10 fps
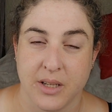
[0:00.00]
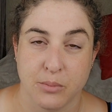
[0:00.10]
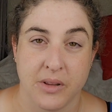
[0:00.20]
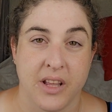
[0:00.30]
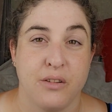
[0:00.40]

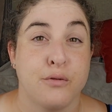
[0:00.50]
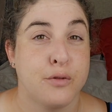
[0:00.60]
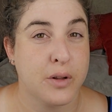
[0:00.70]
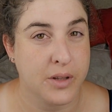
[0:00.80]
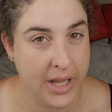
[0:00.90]
But then
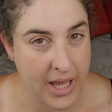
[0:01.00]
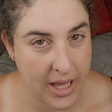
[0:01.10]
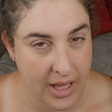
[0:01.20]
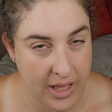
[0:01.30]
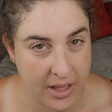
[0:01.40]
wil
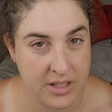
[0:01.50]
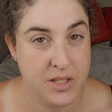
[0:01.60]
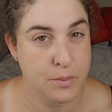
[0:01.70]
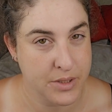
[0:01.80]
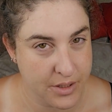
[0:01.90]
hê
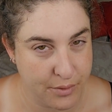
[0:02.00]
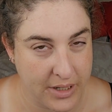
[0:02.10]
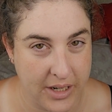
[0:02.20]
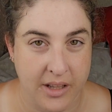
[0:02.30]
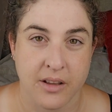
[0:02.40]

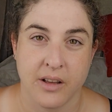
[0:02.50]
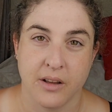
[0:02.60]
specifically,